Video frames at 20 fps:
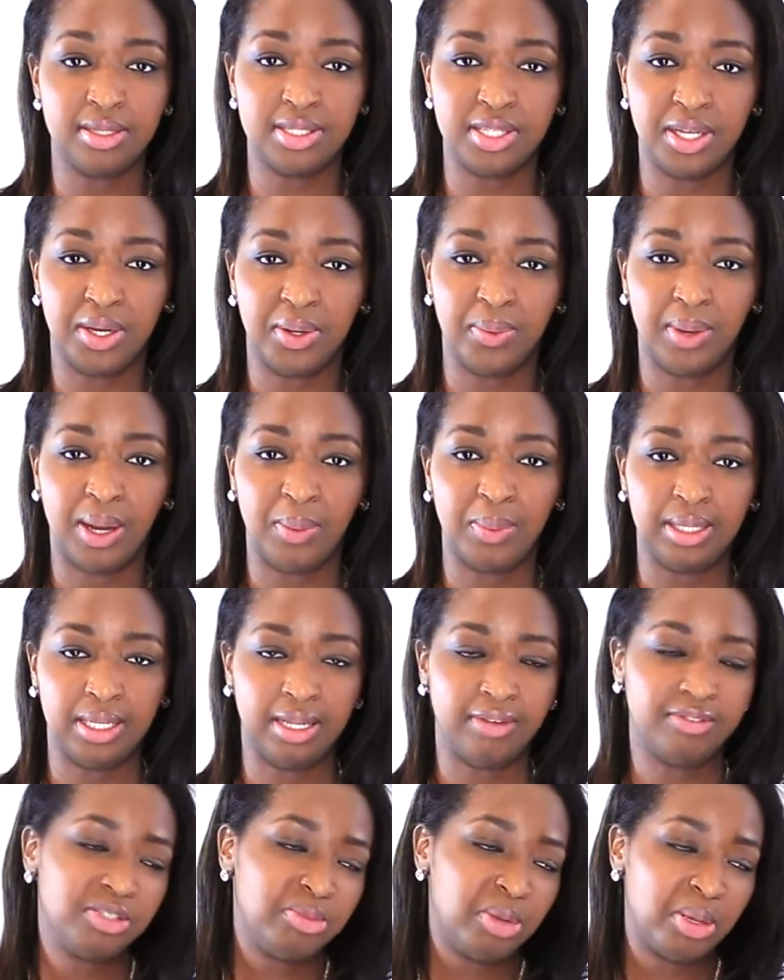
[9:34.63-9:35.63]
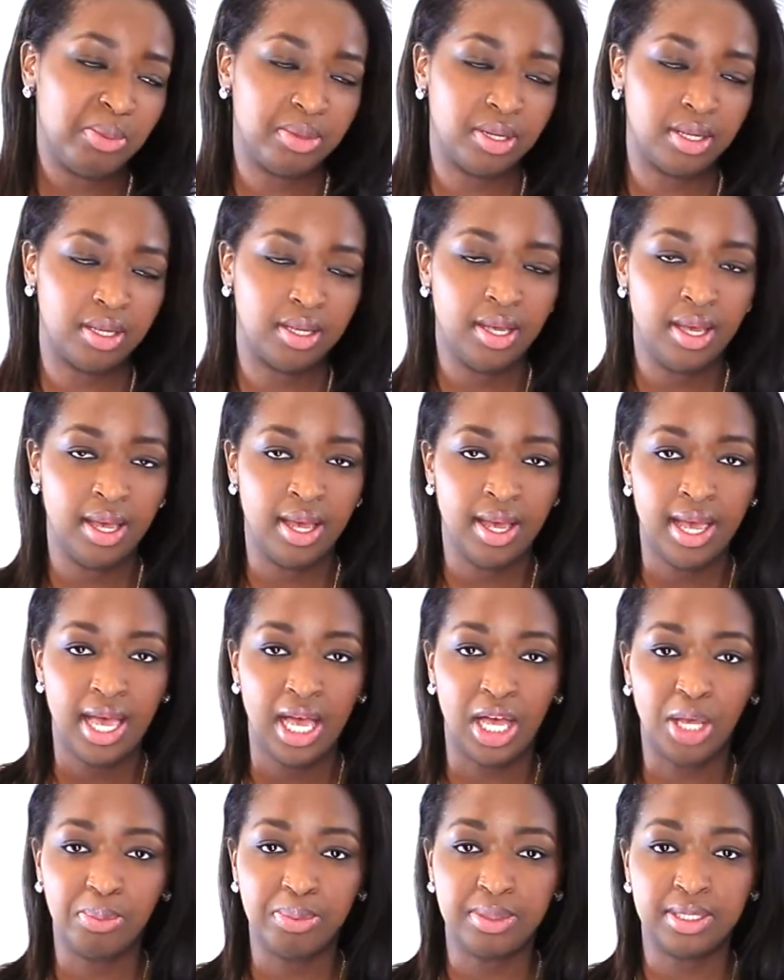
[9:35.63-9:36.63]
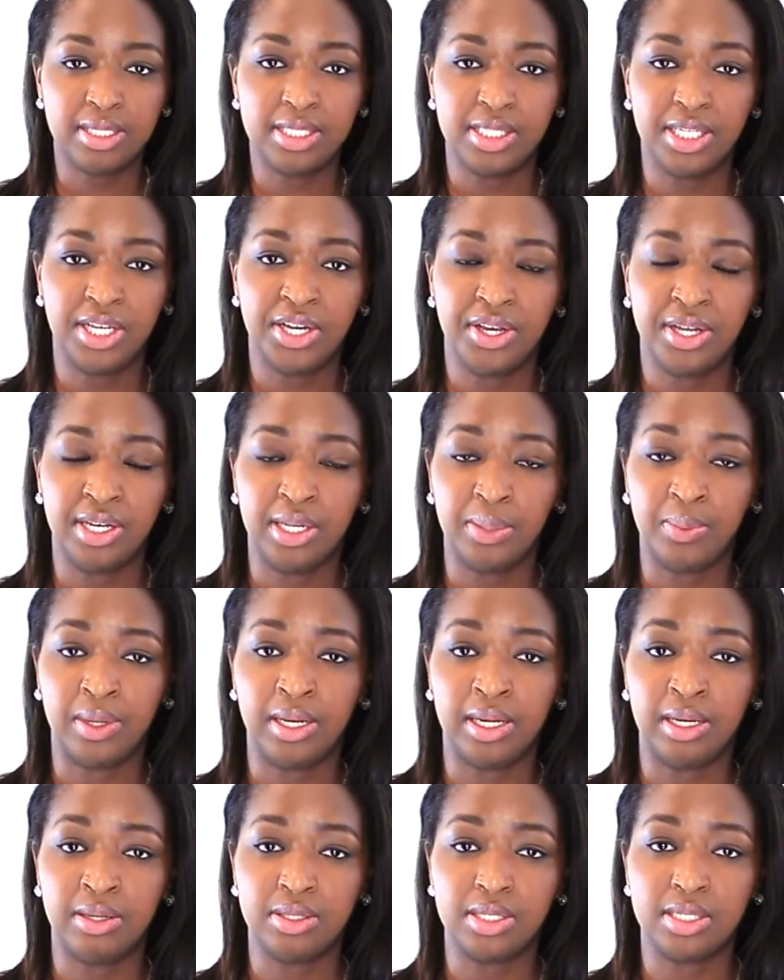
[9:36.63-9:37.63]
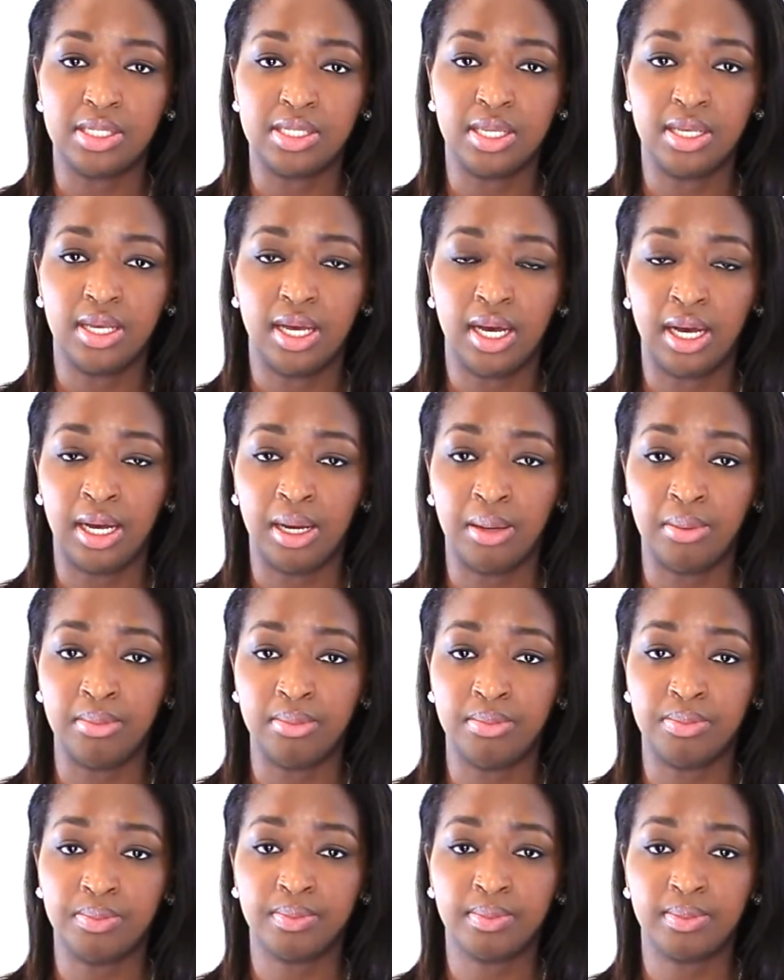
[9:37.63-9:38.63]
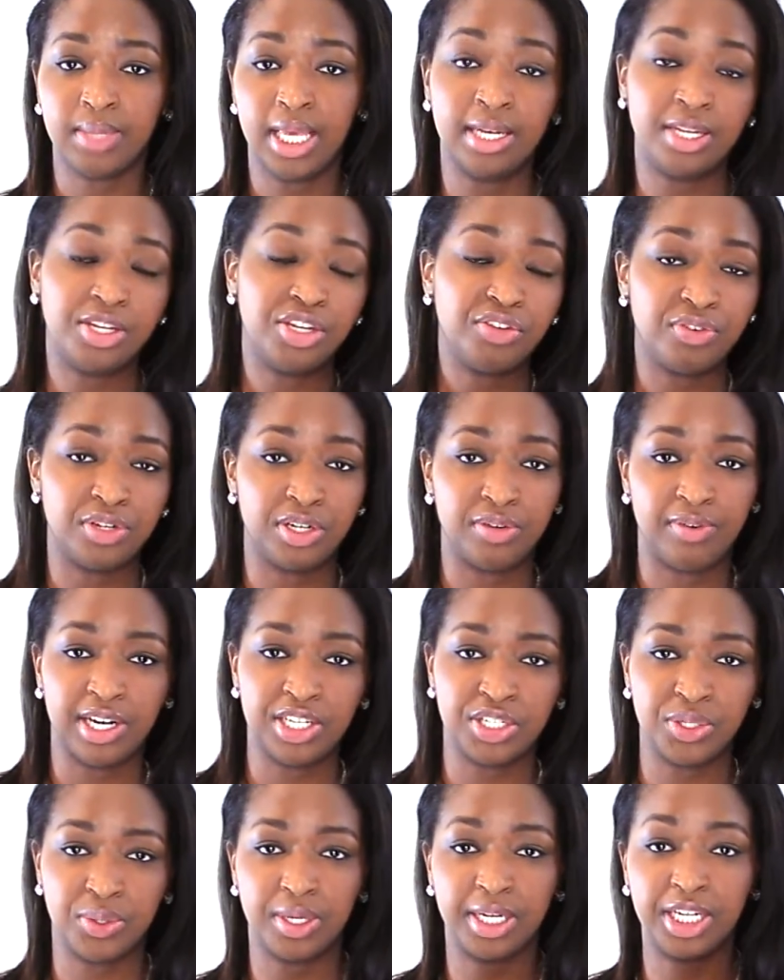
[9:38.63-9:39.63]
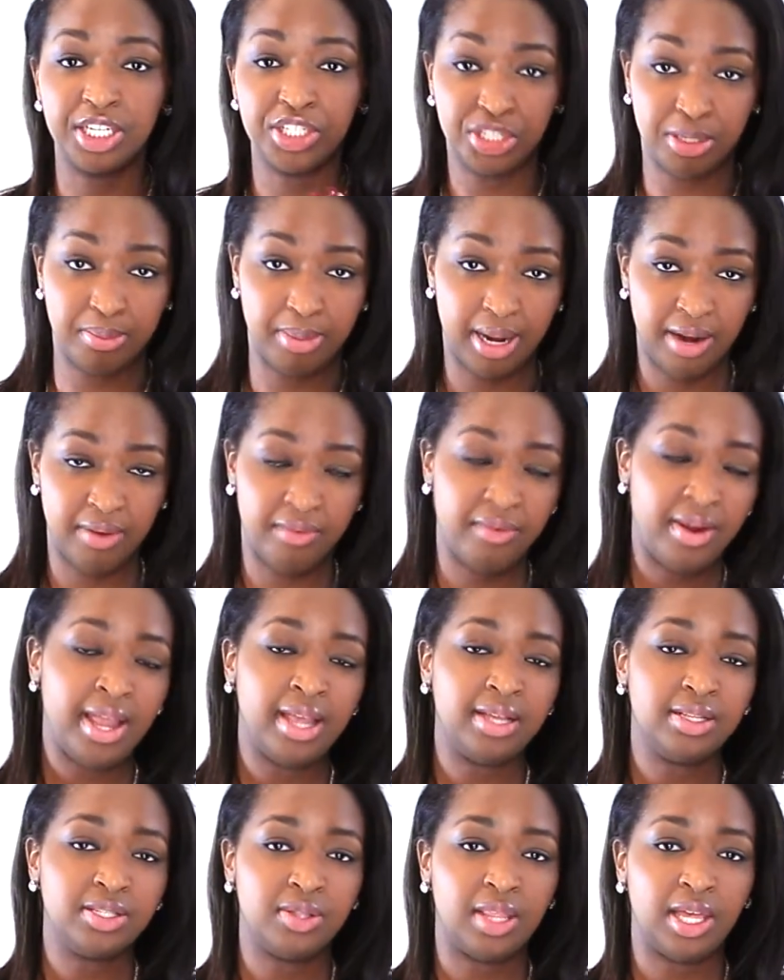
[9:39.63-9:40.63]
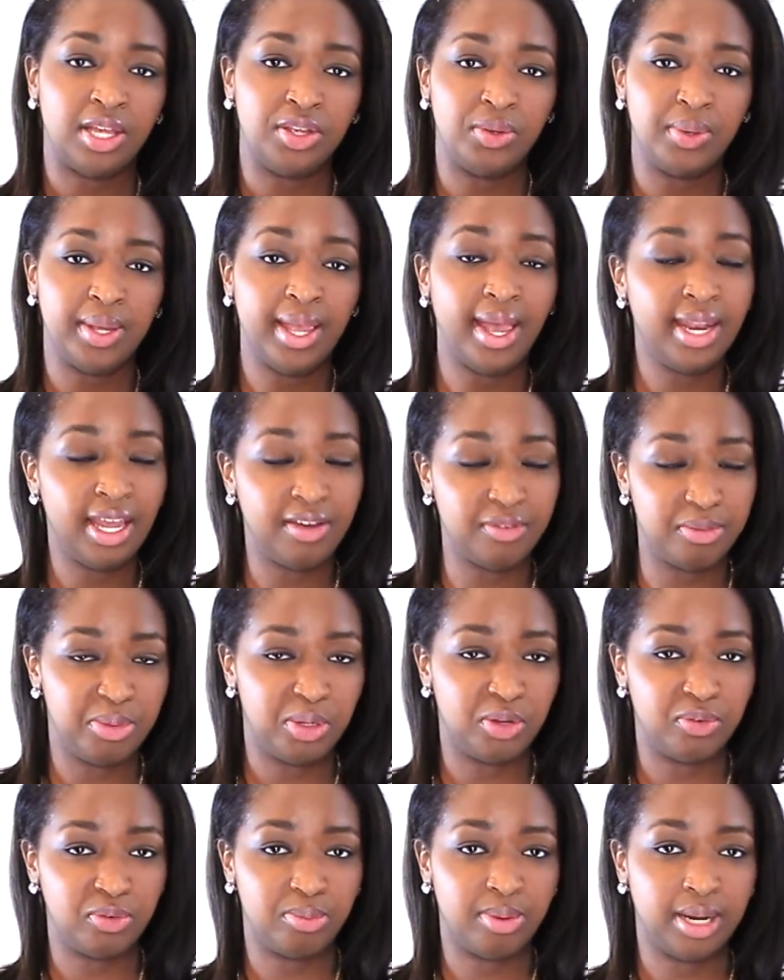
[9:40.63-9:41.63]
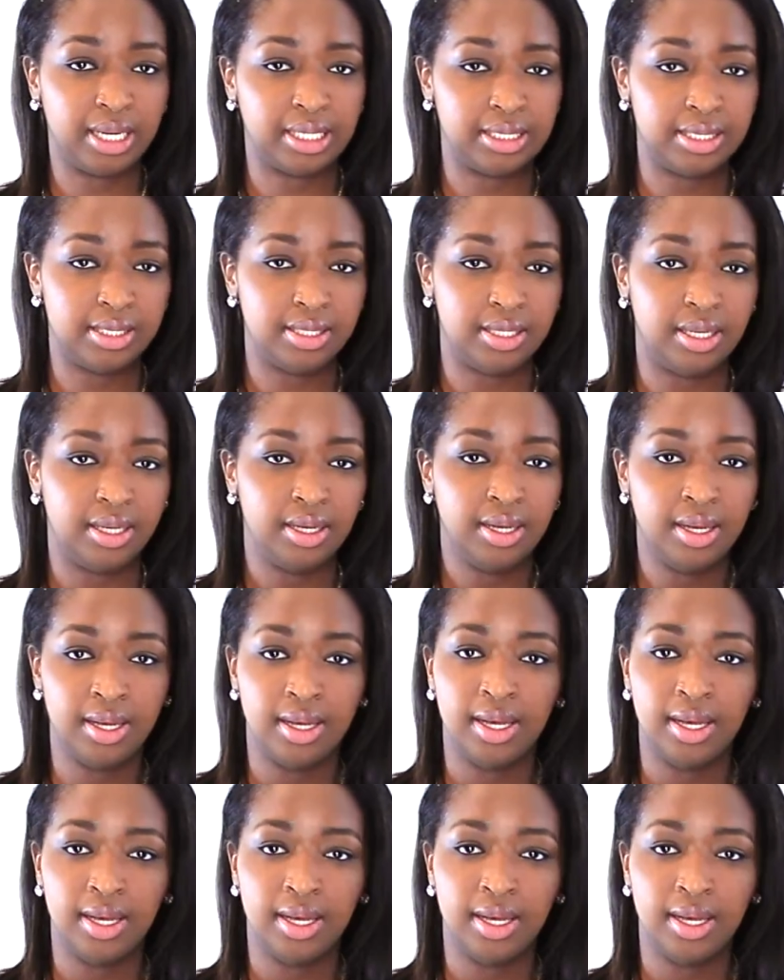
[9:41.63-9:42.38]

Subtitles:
So I would love to be able to help and steer anyone else in a different direction, or get your mind right so that you can have a beautiful pregnancy,